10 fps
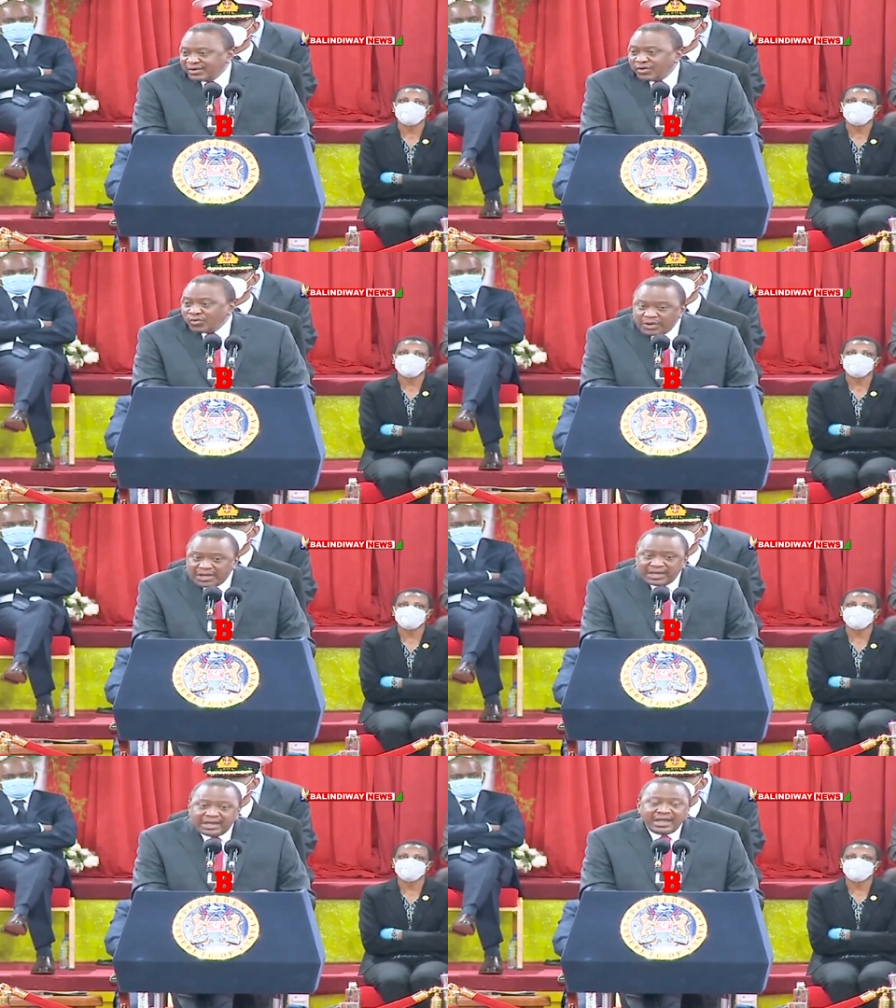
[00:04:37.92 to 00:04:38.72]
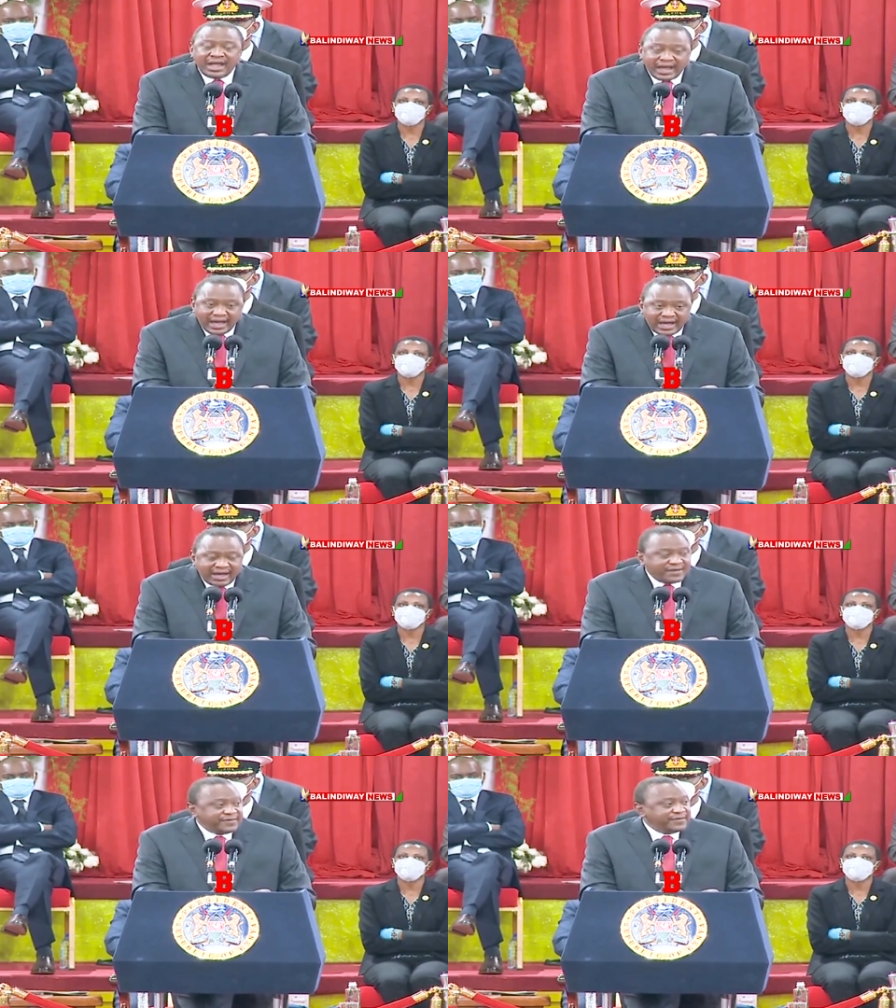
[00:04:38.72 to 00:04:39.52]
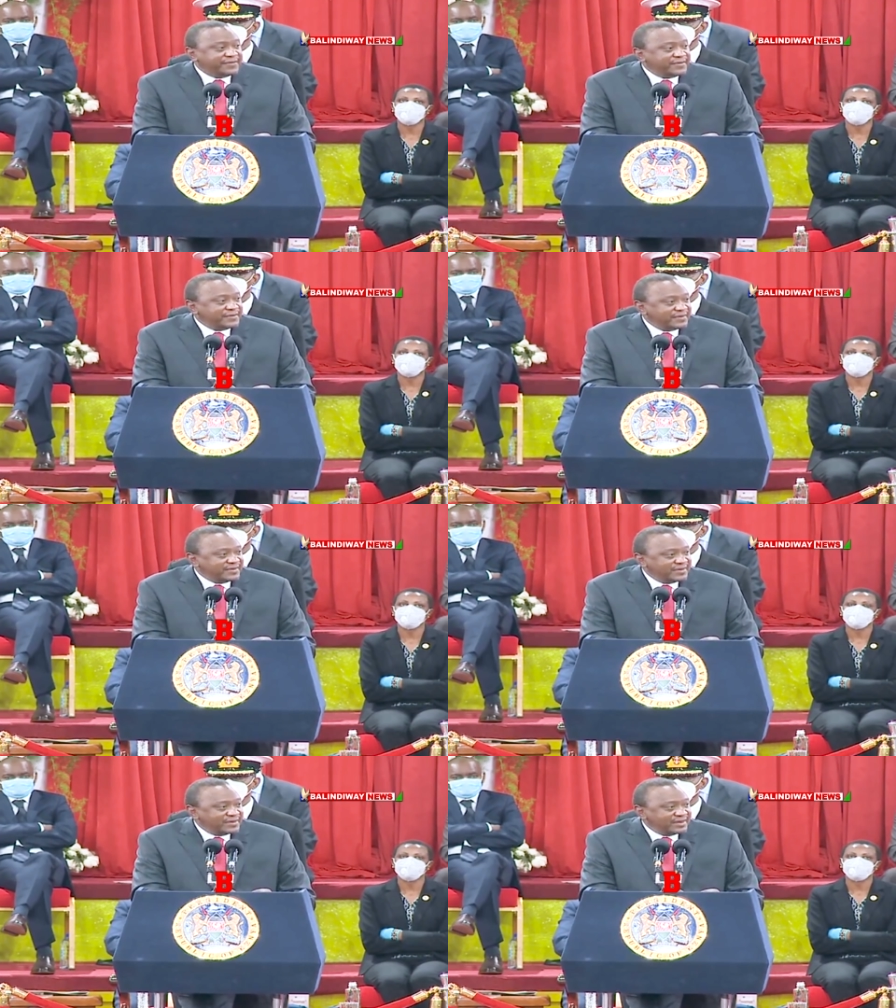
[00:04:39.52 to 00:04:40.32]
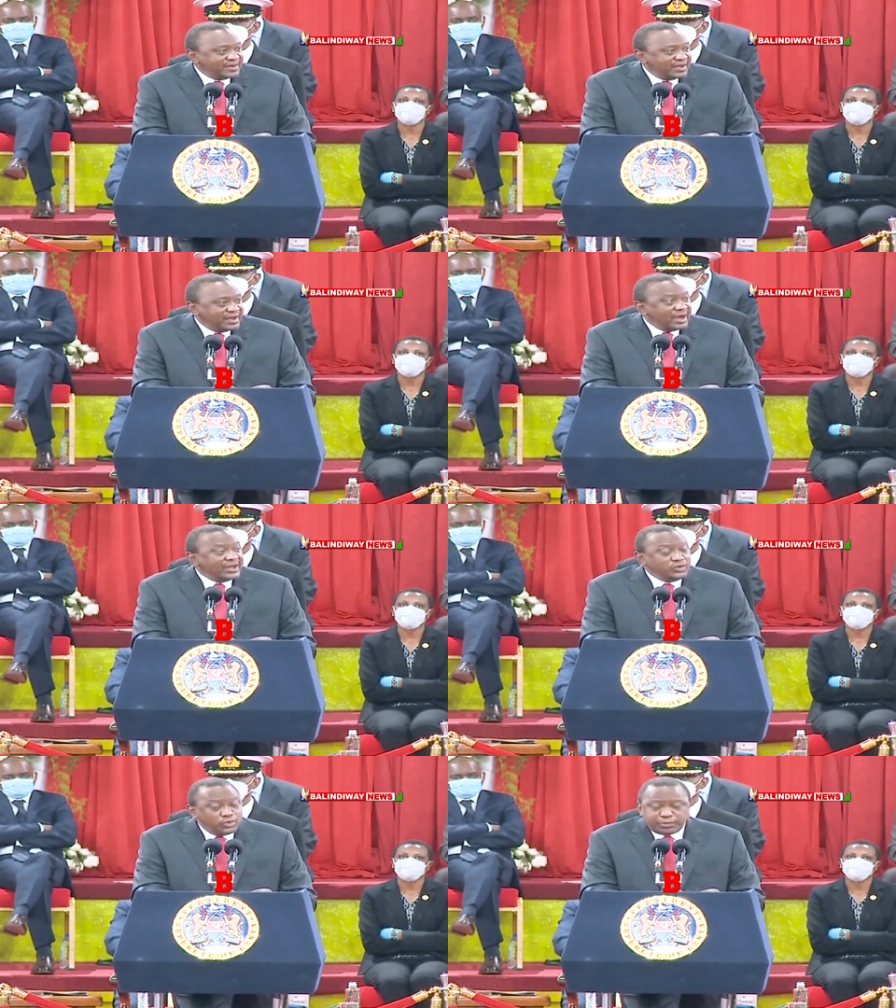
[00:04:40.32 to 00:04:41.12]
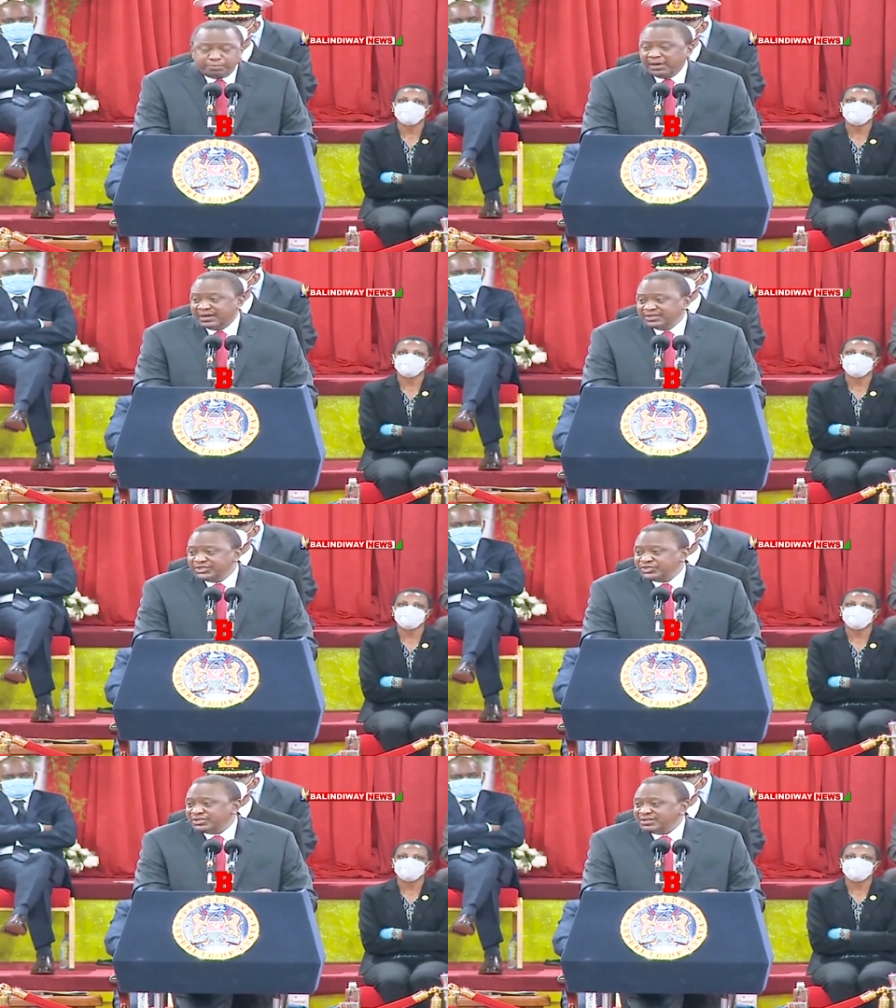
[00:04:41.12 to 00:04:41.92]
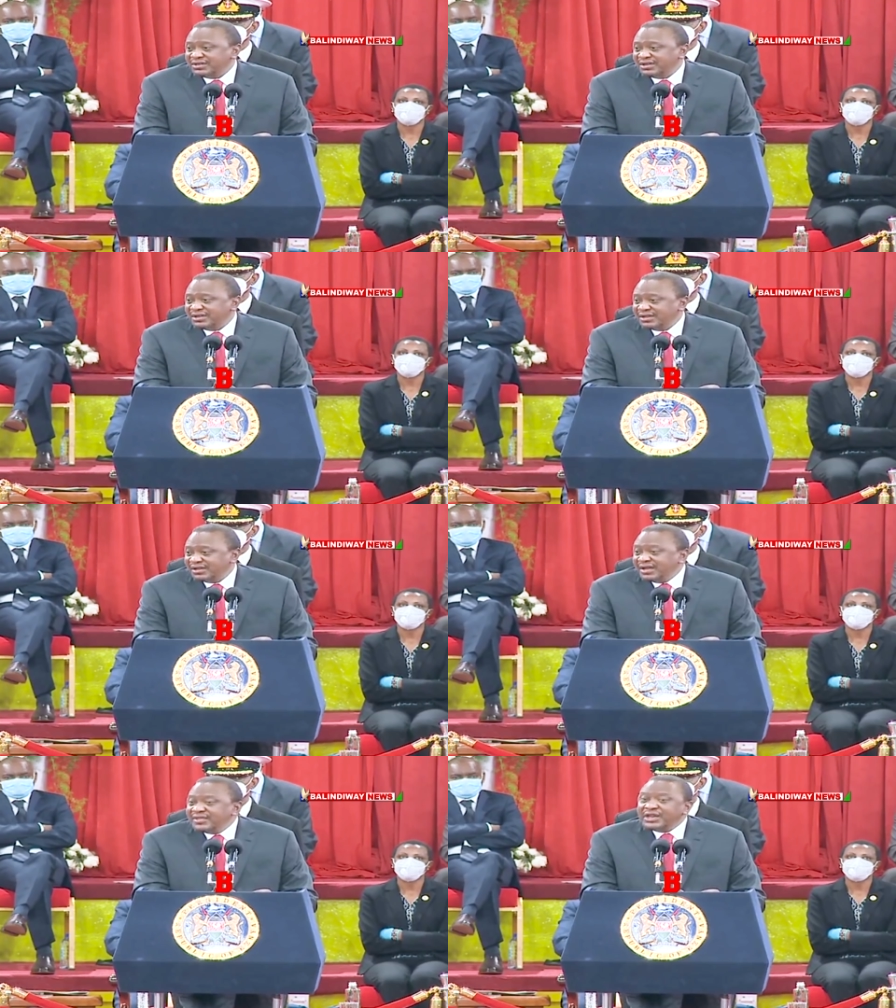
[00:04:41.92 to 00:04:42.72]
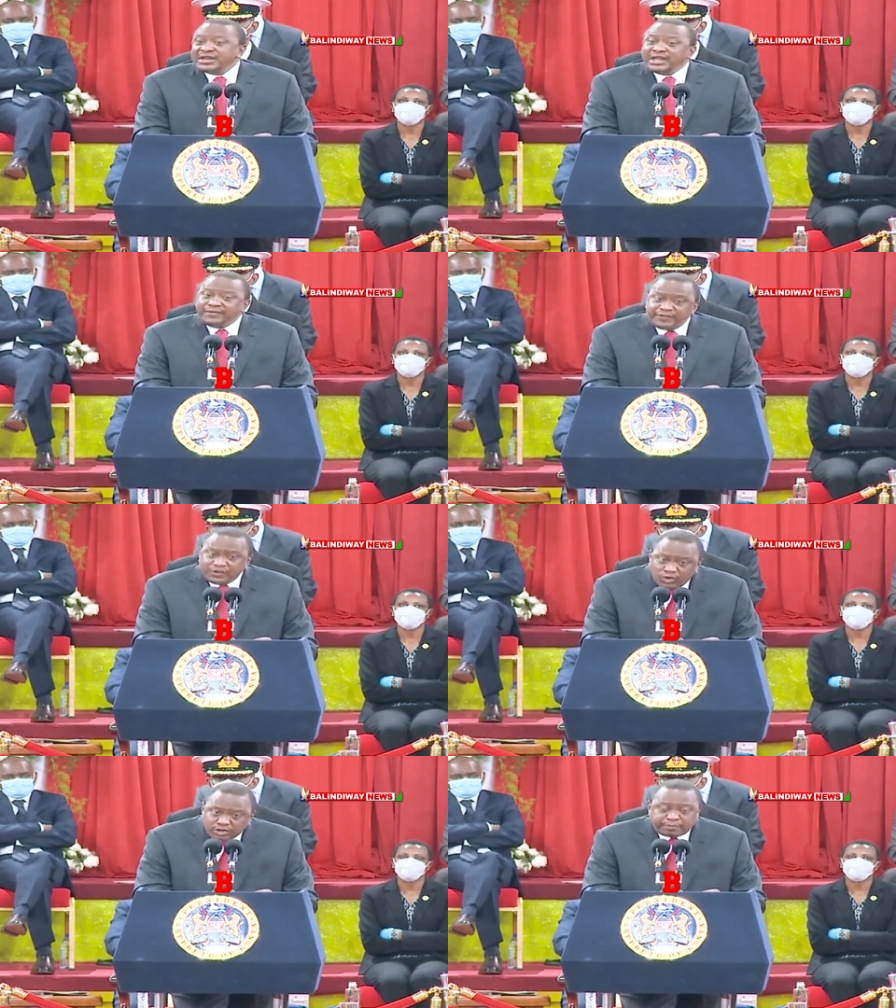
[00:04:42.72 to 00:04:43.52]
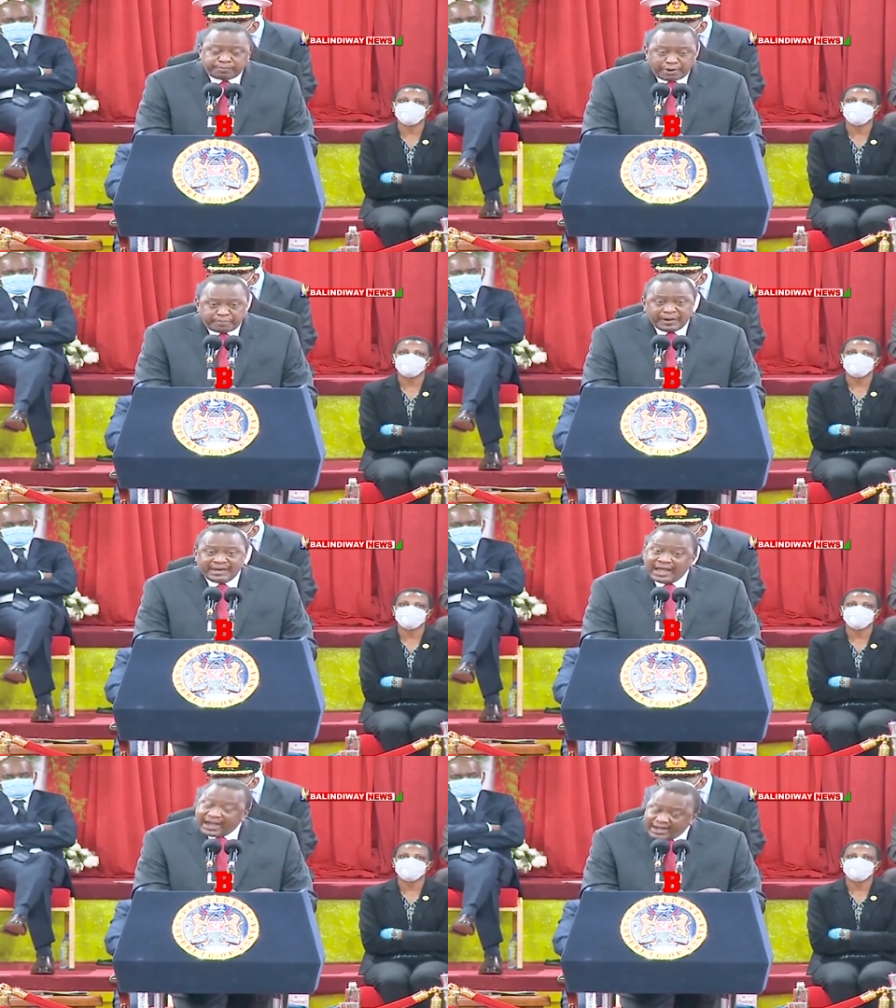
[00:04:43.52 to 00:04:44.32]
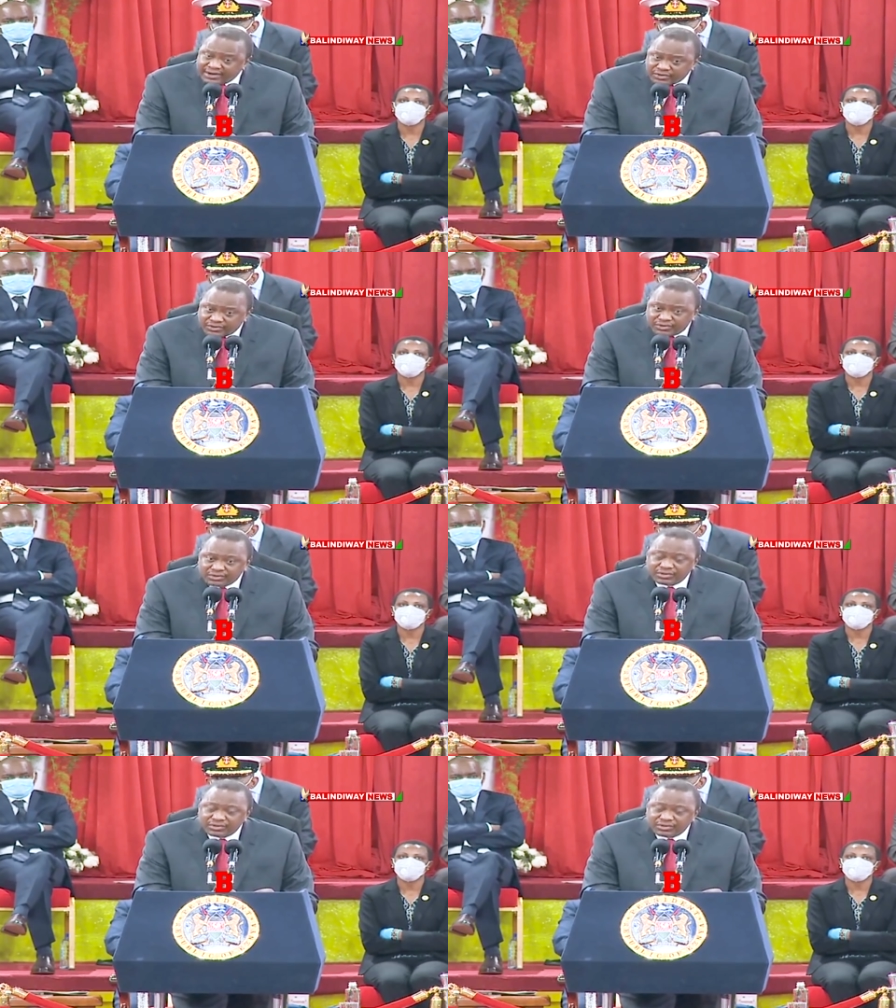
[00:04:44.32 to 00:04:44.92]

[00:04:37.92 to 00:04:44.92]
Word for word: We have a youth bulge that, if not properly handled,